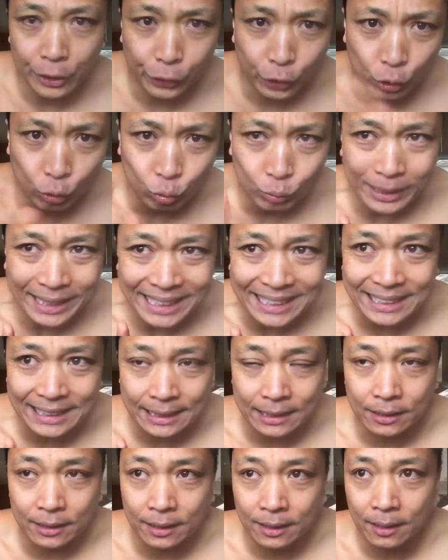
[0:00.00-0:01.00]
The
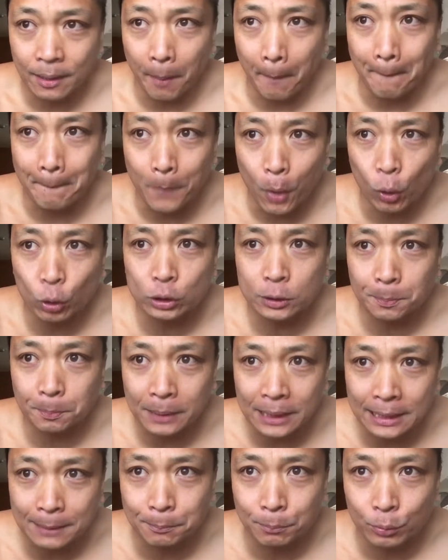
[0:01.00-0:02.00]
reason most
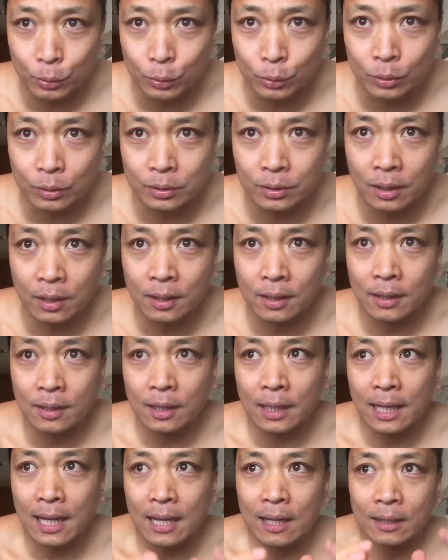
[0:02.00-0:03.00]
people
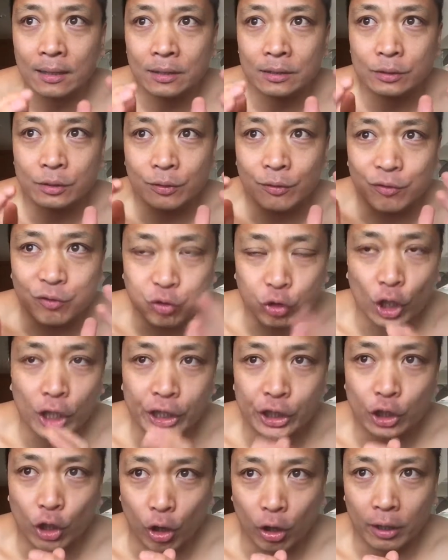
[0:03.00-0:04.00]

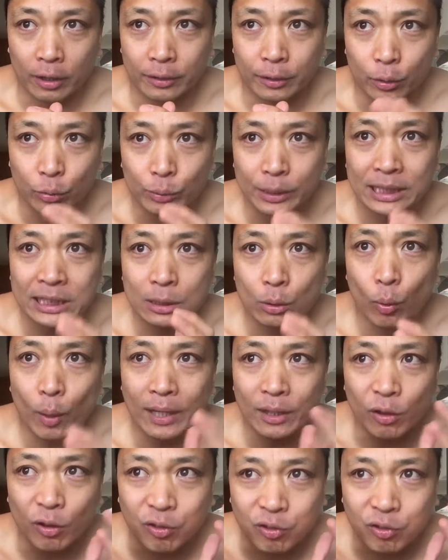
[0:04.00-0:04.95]
front yard. The reason why the